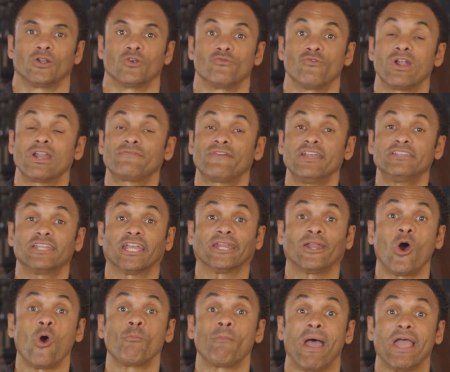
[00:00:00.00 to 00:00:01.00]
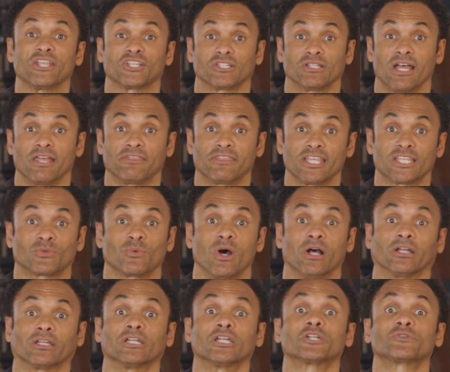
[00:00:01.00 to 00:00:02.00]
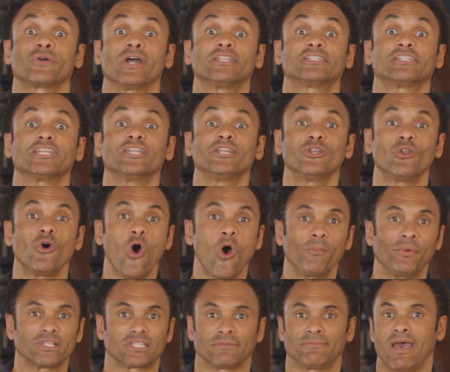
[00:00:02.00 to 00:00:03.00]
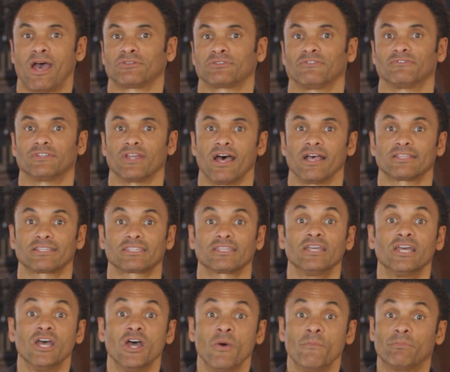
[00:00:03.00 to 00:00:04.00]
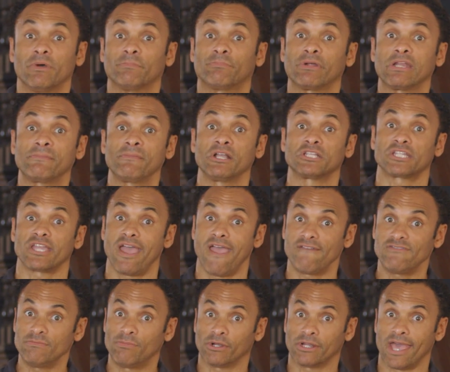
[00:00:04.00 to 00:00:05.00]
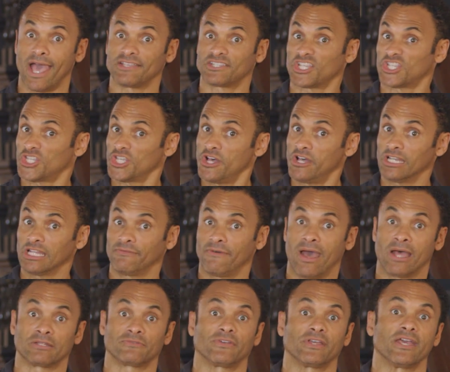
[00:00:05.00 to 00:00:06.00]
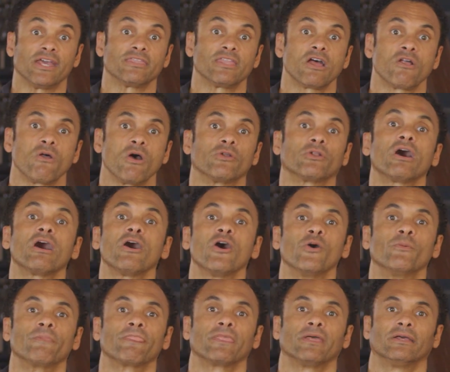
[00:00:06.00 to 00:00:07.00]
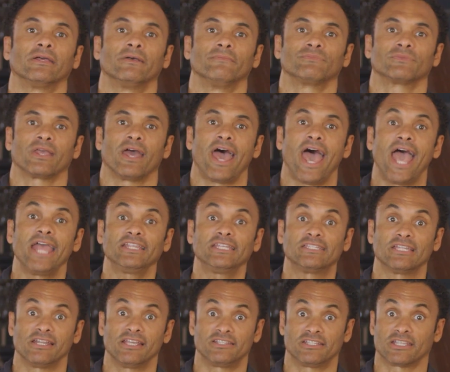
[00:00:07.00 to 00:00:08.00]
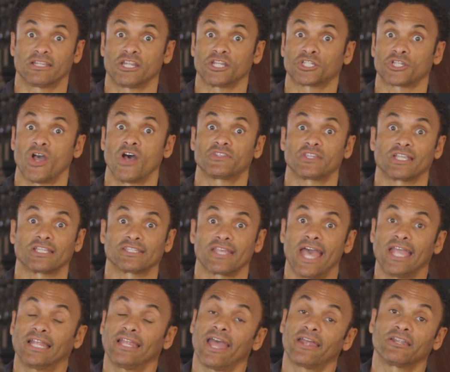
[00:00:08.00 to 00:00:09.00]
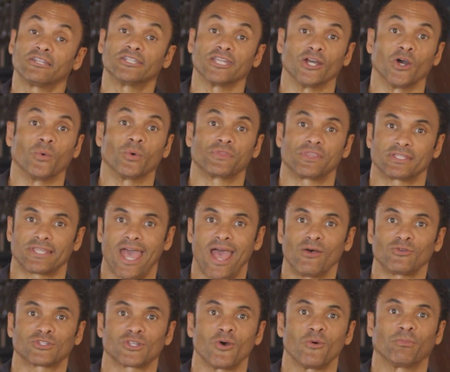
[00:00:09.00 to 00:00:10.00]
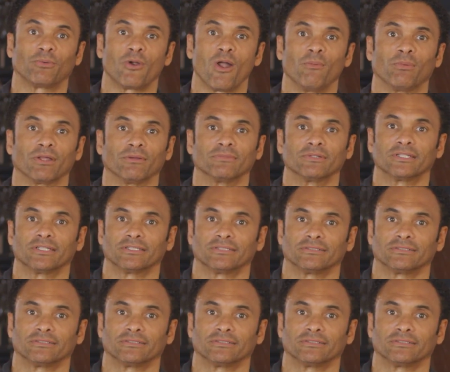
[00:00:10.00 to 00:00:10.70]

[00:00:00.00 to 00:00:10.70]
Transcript: Renovating an old mansion like this one can create an enormous amount of dust, but pretty much everybody has a certain amount of it in their own home. Andy Tillis is going to show us exactly how to deal with this household problem.